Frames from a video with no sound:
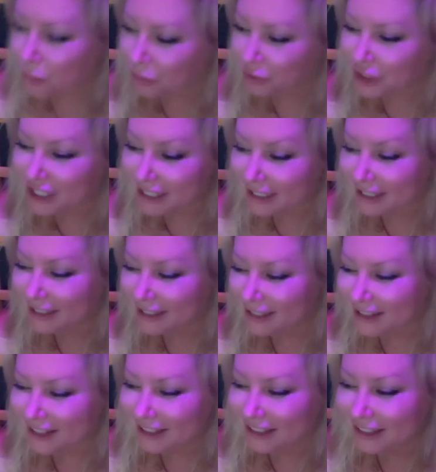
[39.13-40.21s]

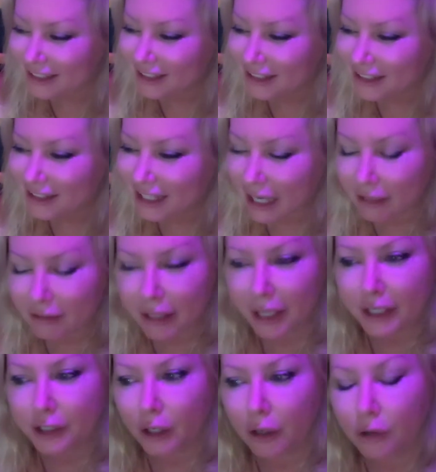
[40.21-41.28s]
breathe, and let
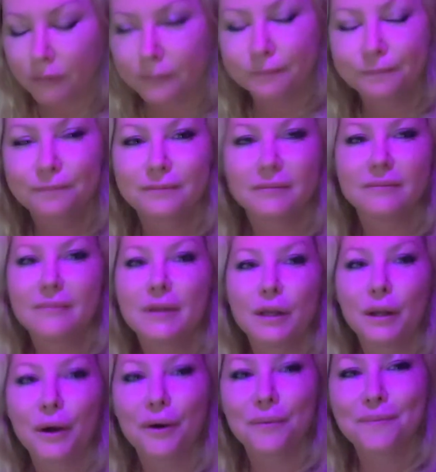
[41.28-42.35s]
it go, you
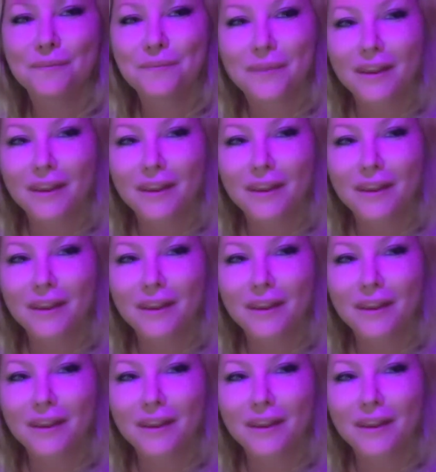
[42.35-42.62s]
know?